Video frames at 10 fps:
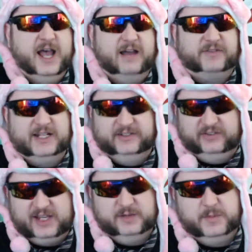I've got a
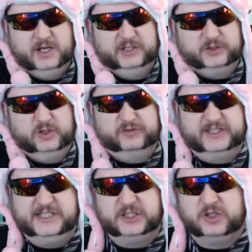second monitor over
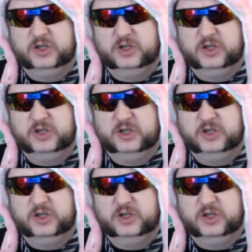here.